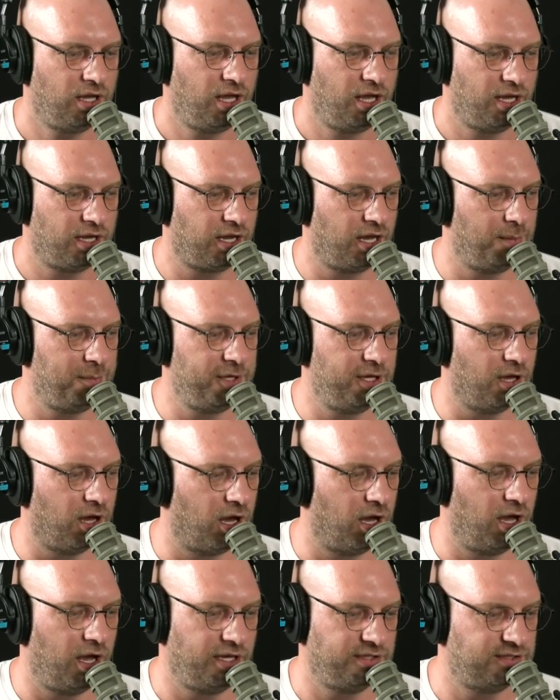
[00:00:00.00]
gonna be
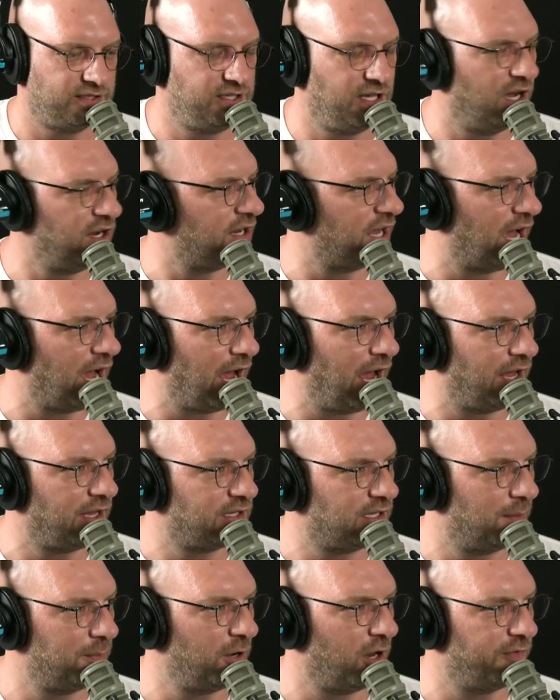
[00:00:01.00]
uh, he's a young guy
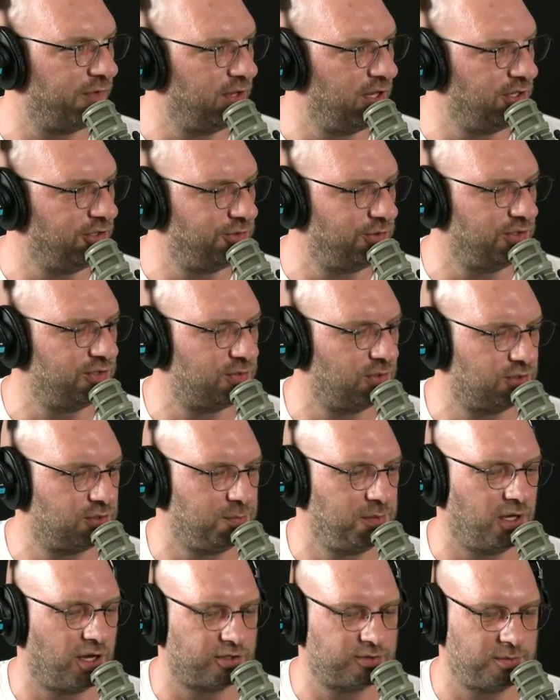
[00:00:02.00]
coming off an injury, so it's gonna
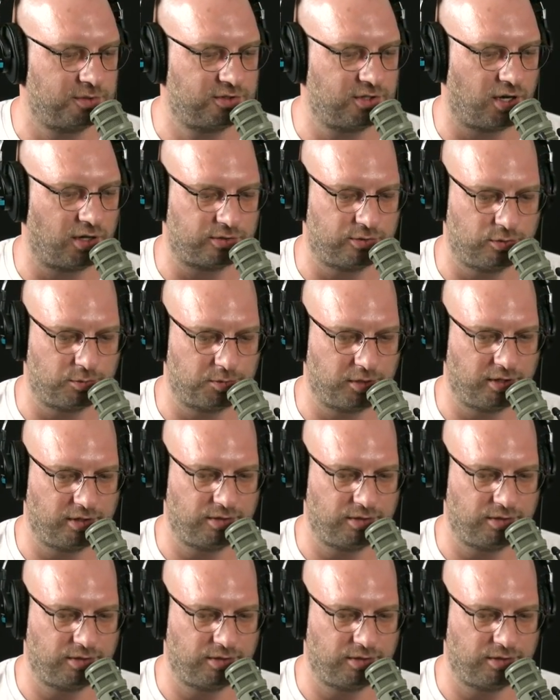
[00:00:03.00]
be awesome to talk to him, brother.